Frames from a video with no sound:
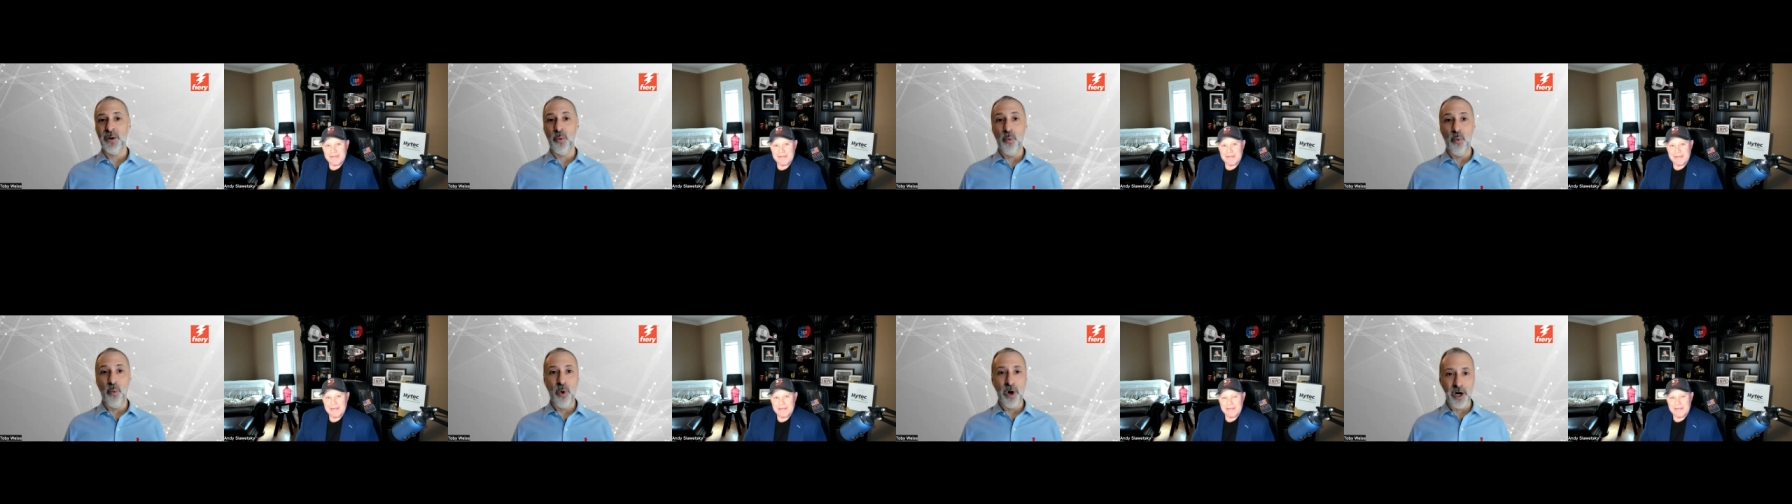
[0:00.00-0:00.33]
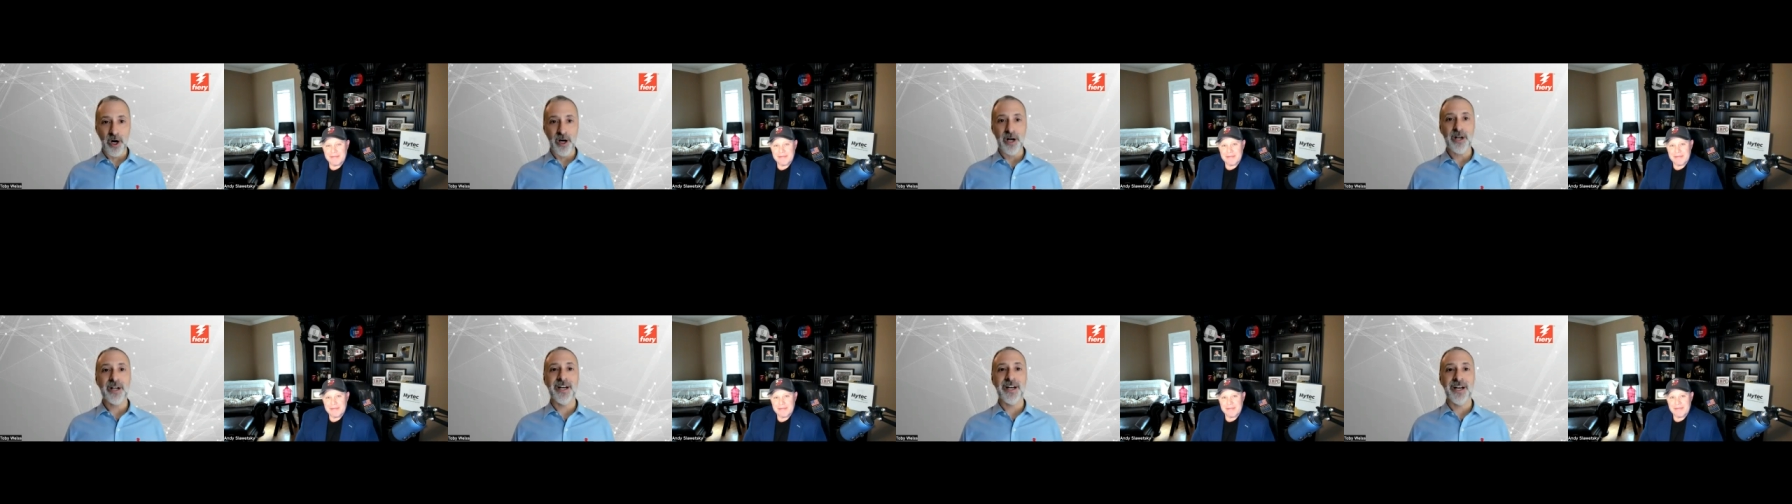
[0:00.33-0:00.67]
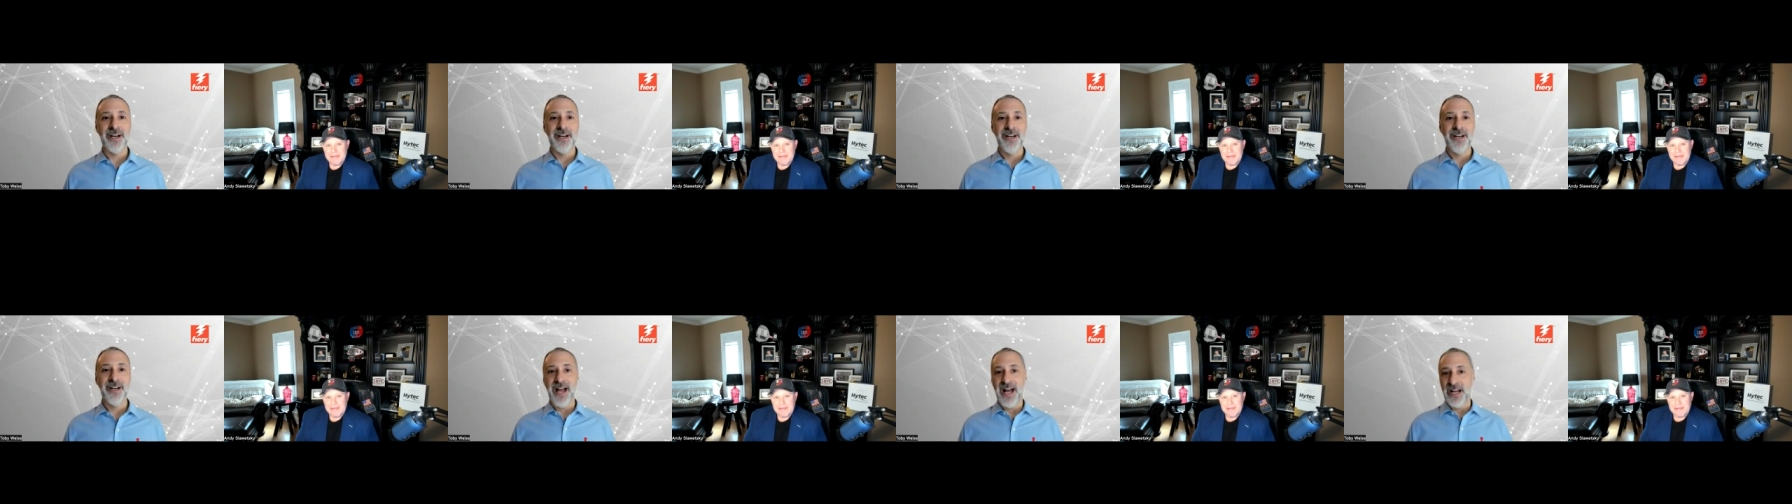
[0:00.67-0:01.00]
work,
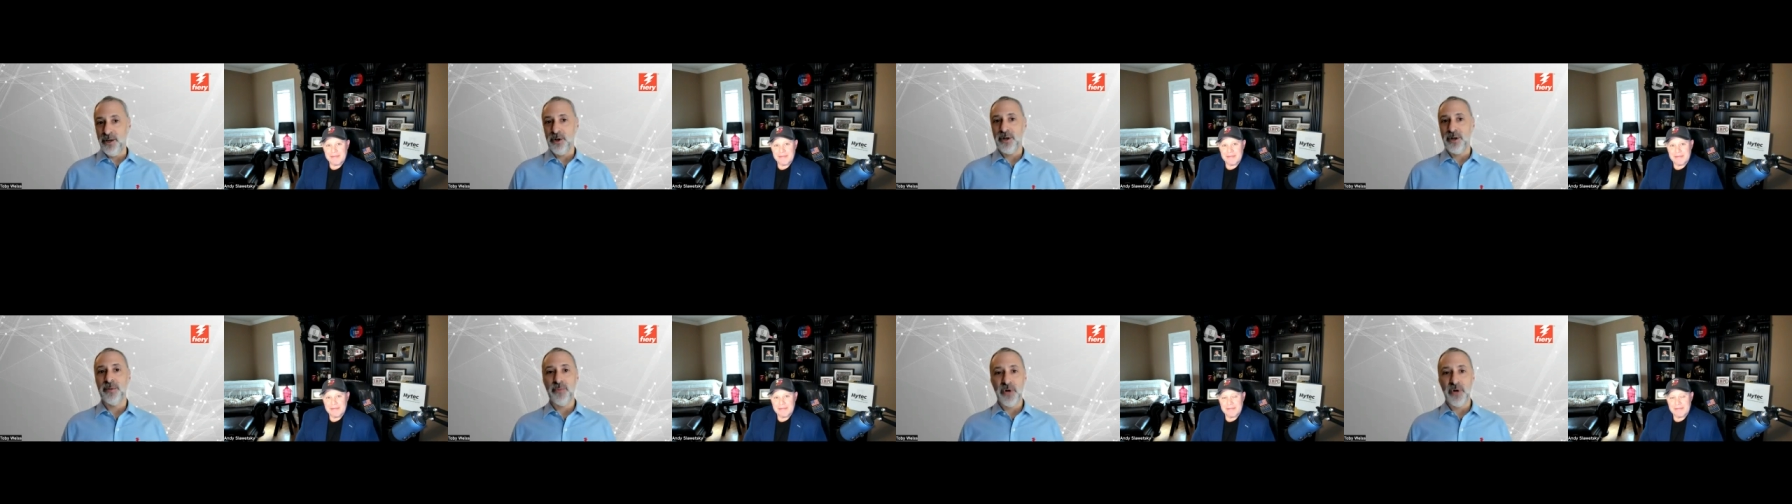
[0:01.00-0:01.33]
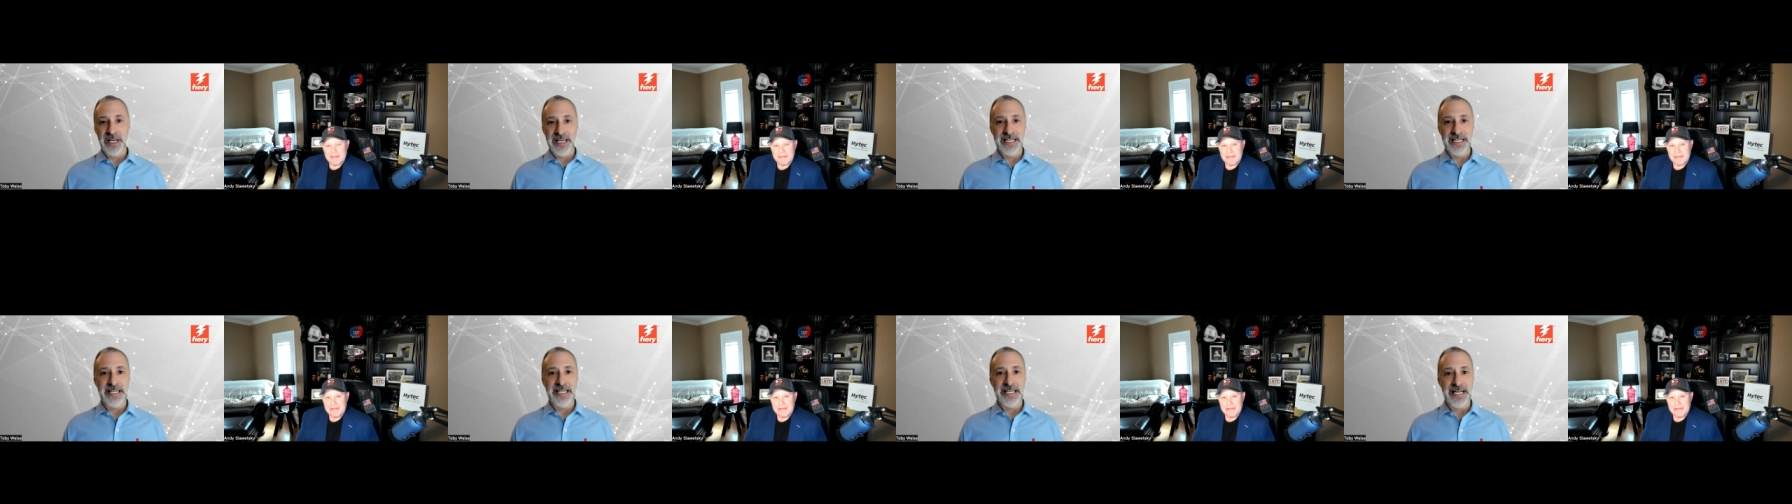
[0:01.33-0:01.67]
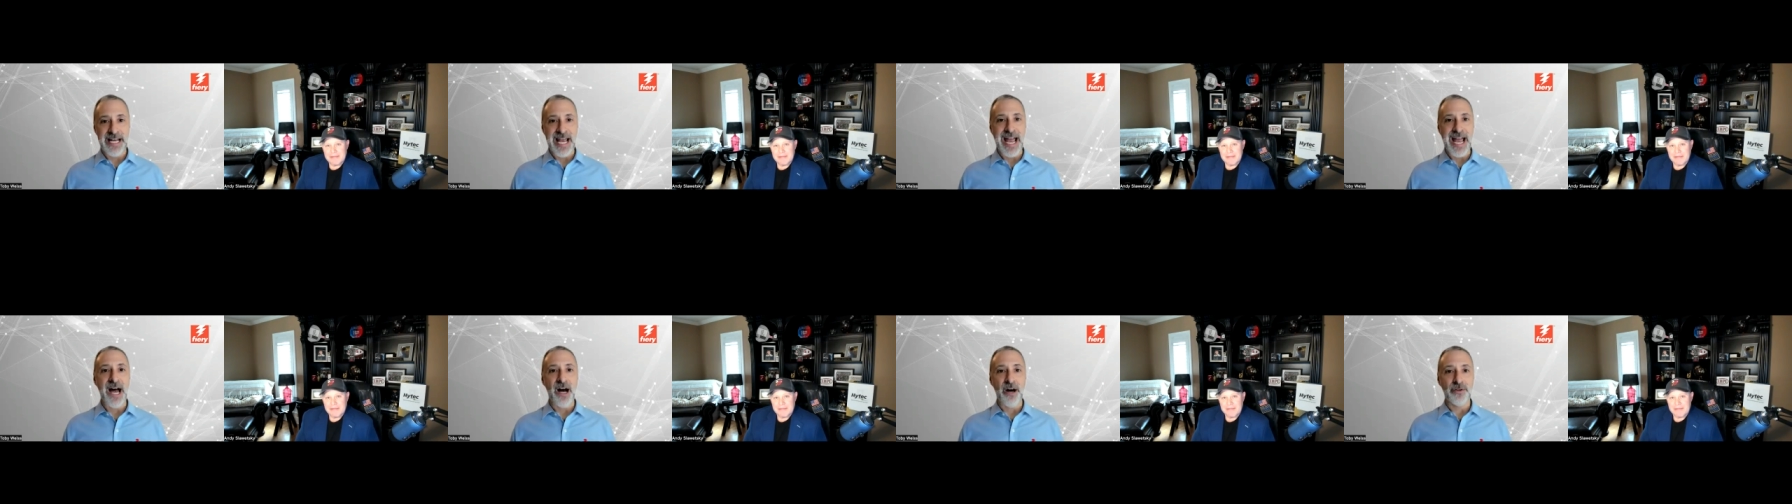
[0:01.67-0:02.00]
and you can bring it
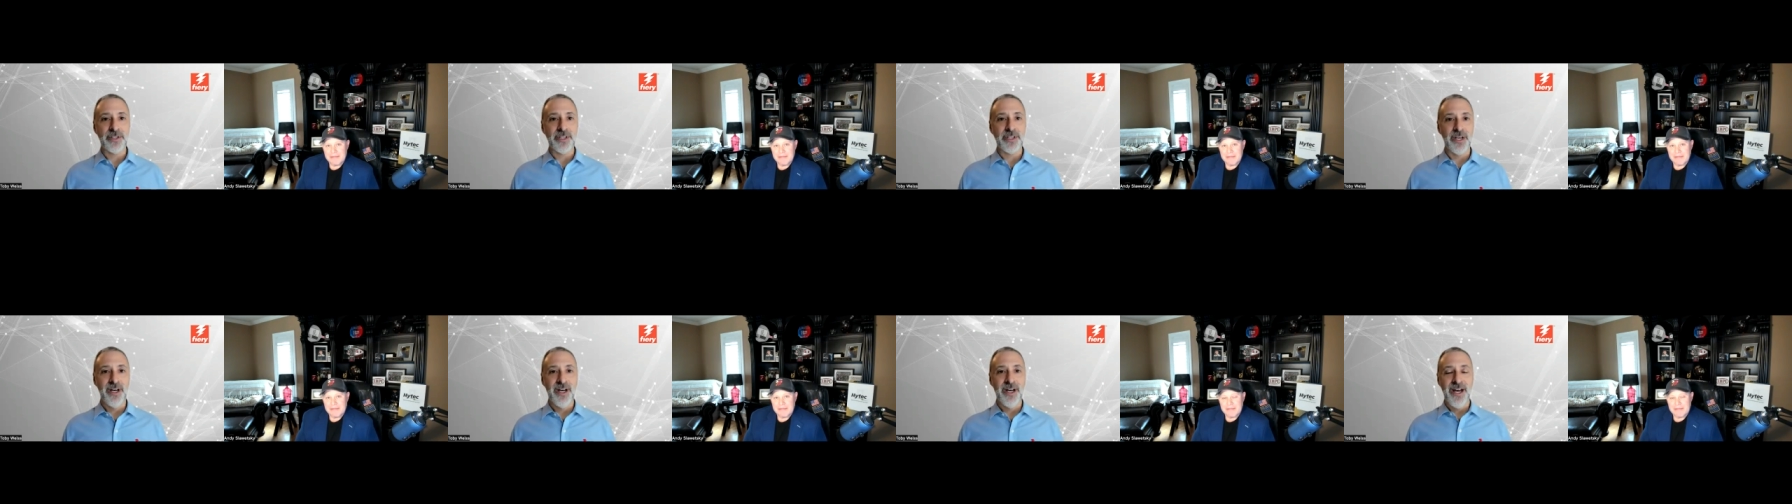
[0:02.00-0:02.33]
in-house.